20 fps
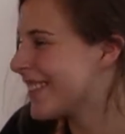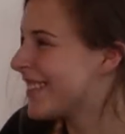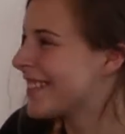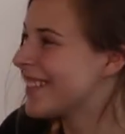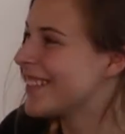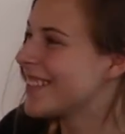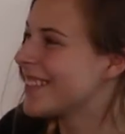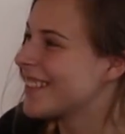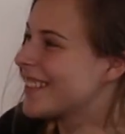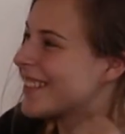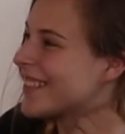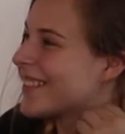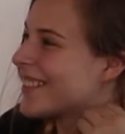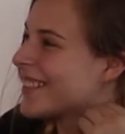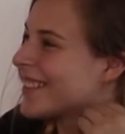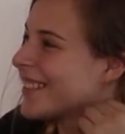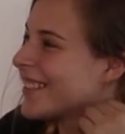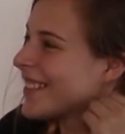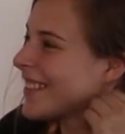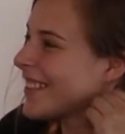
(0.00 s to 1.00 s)

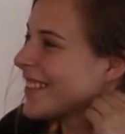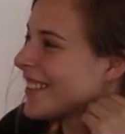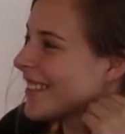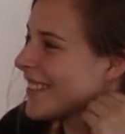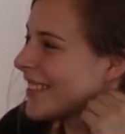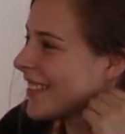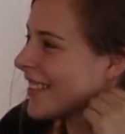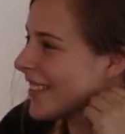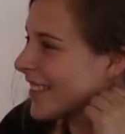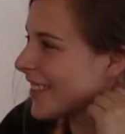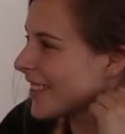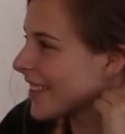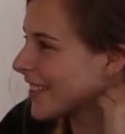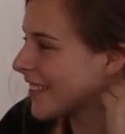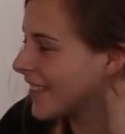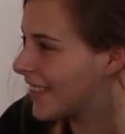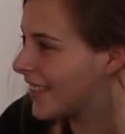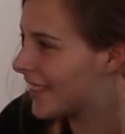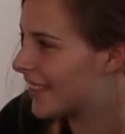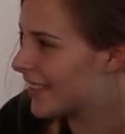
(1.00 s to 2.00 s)

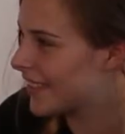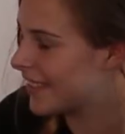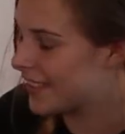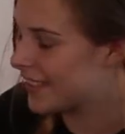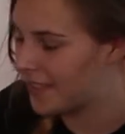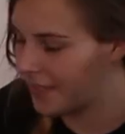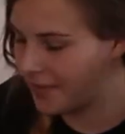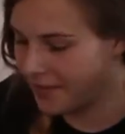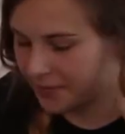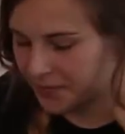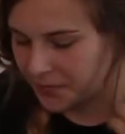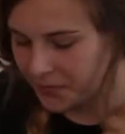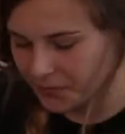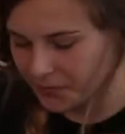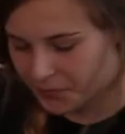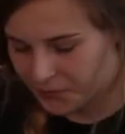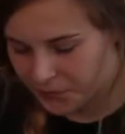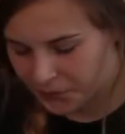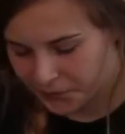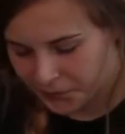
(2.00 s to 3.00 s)

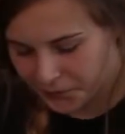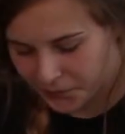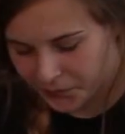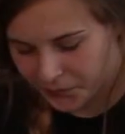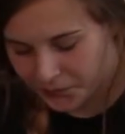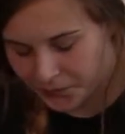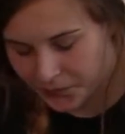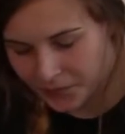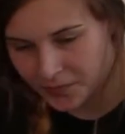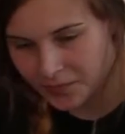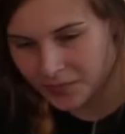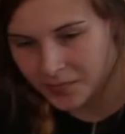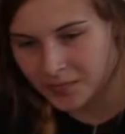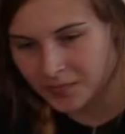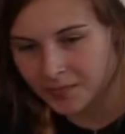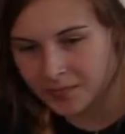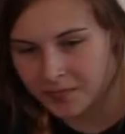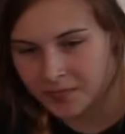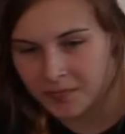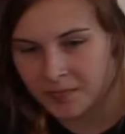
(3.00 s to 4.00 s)

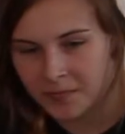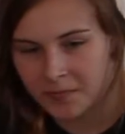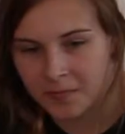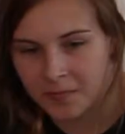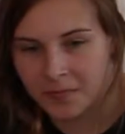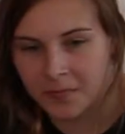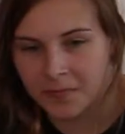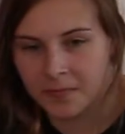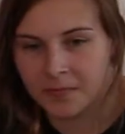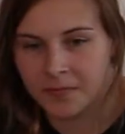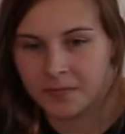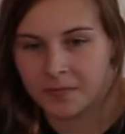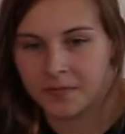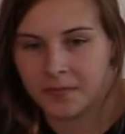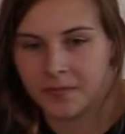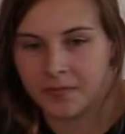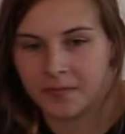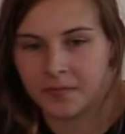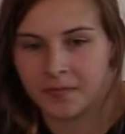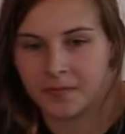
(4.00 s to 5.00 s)

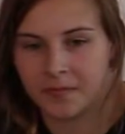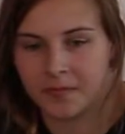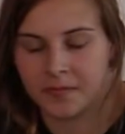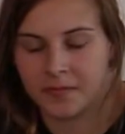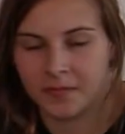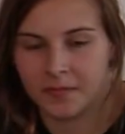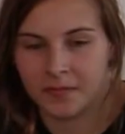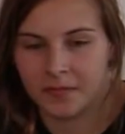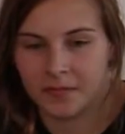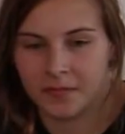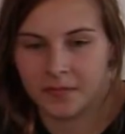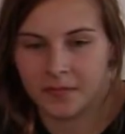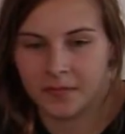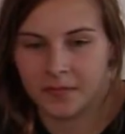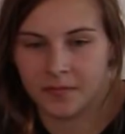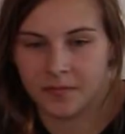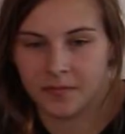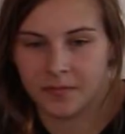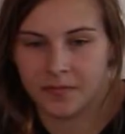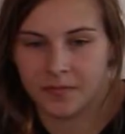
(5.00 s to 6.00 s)

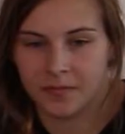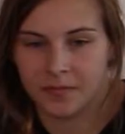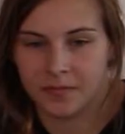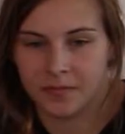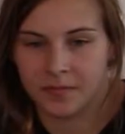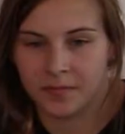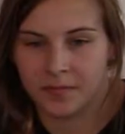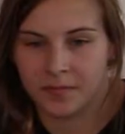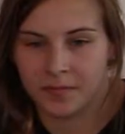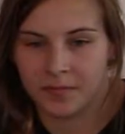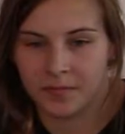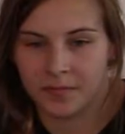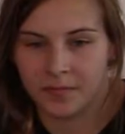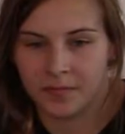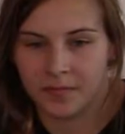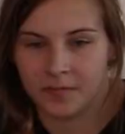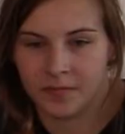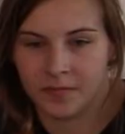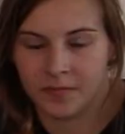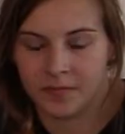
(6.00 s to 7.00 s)

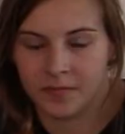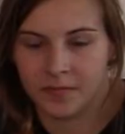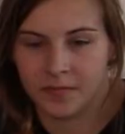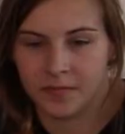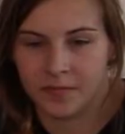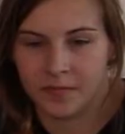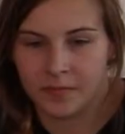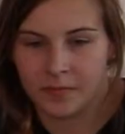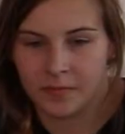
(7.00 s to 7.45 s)
[no speech]